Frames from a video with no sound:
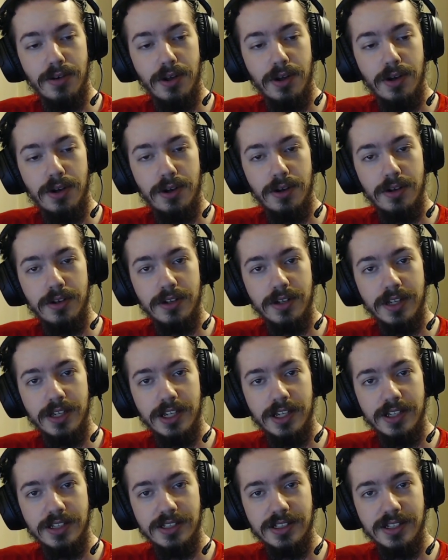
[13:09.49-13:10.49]
long
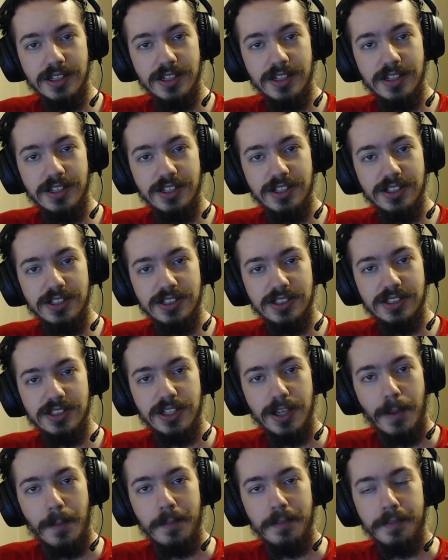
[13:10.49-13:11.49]
it is.